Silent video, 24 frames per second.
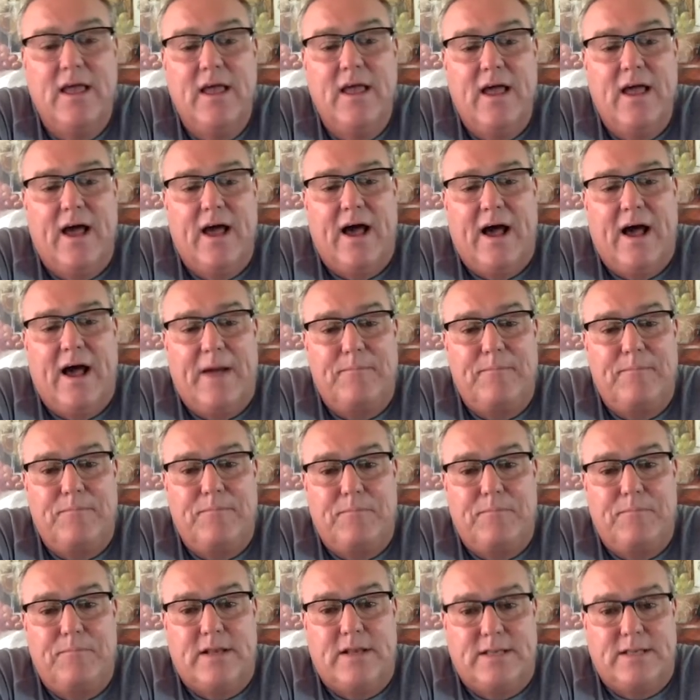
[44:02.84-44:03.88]
Um,
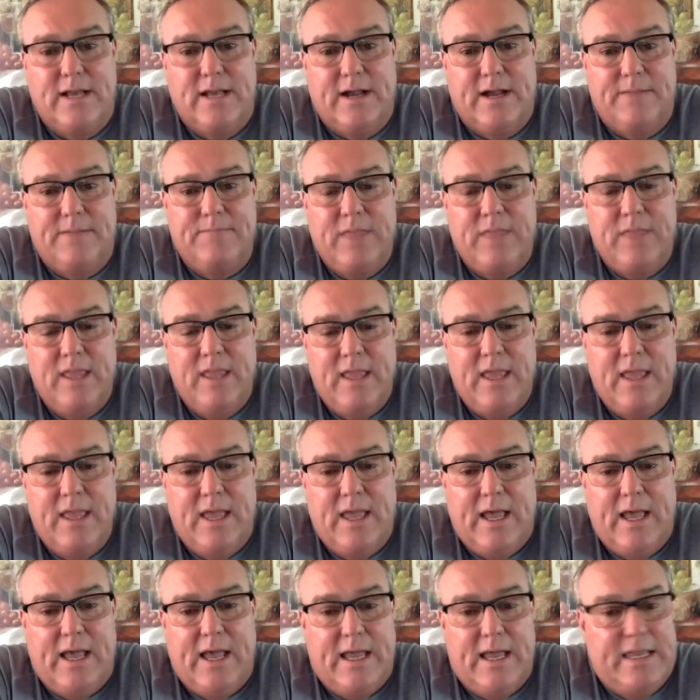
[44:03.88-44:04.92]
but, uh,
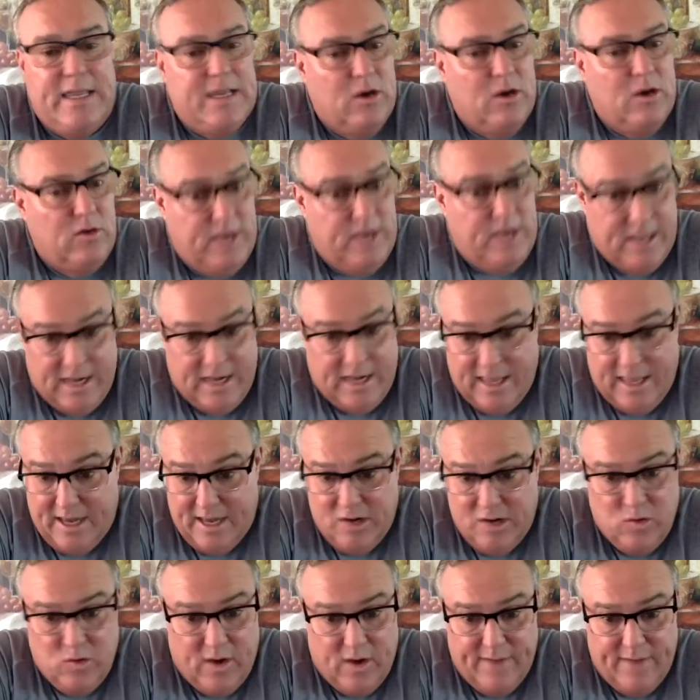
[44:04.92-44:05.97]
uh, you know, you got a lot
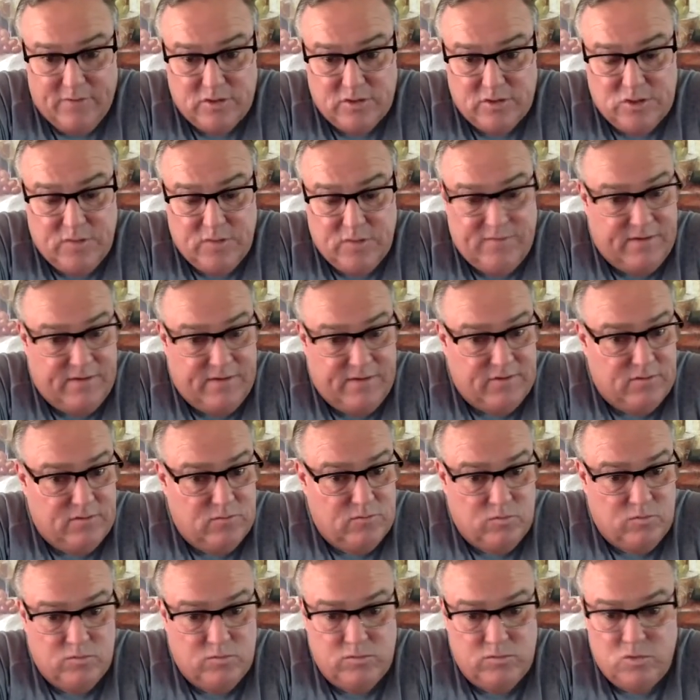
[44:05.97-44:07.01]
of drivers who have never
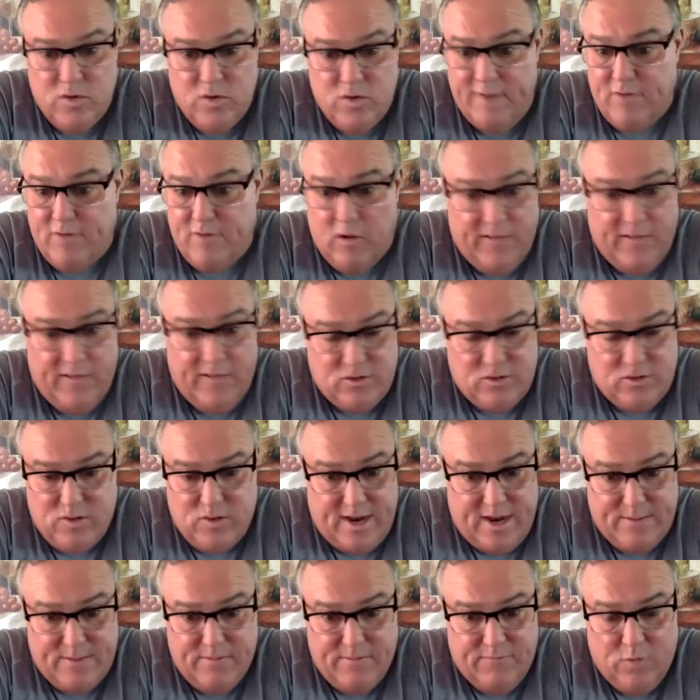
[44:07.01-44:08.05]
driven on that
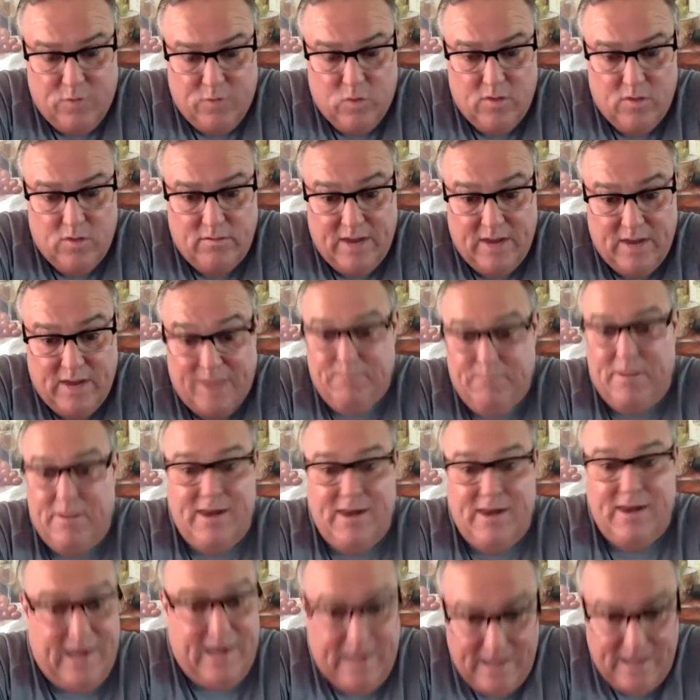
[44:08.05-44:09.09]
track before, not been
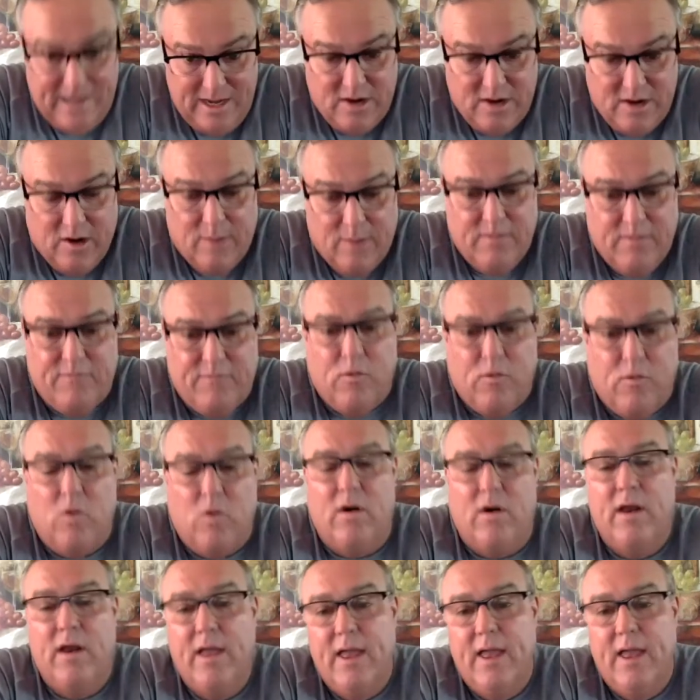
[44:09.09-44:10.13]
in an Indy car
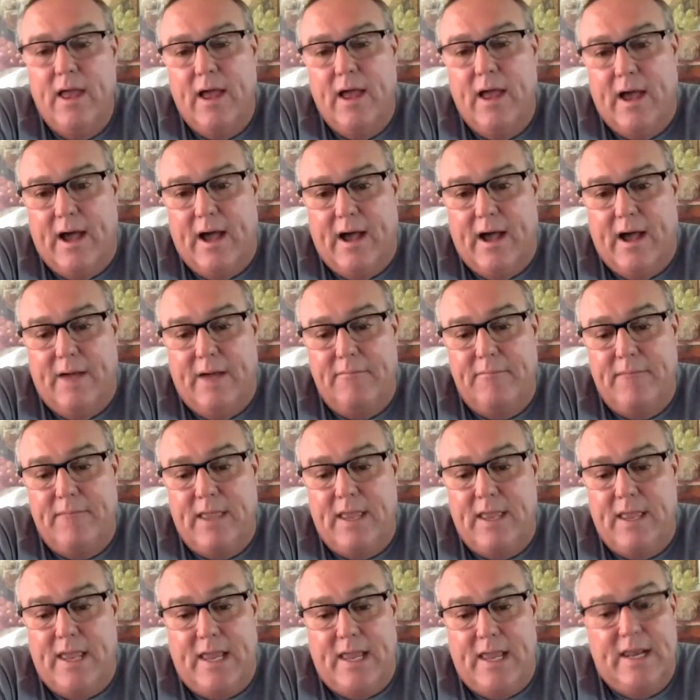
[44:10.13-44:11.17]
before. Um,
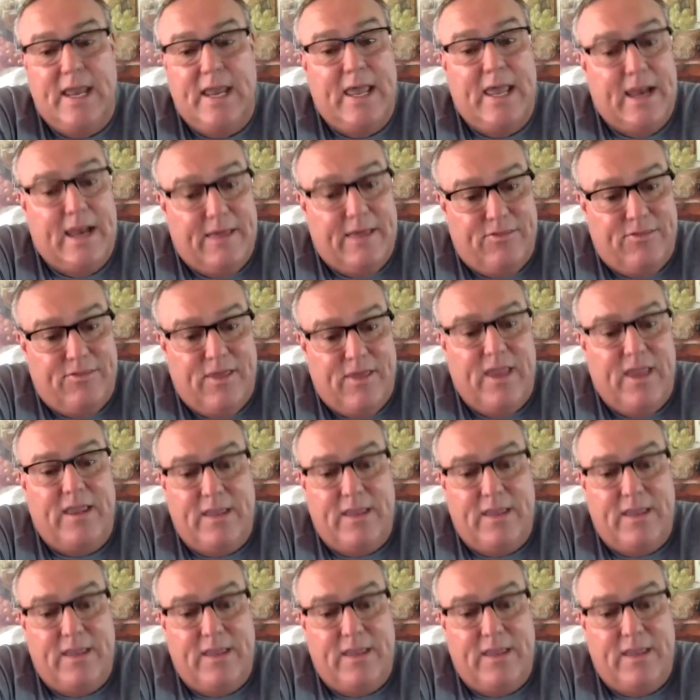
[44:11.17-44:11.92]
and, and I think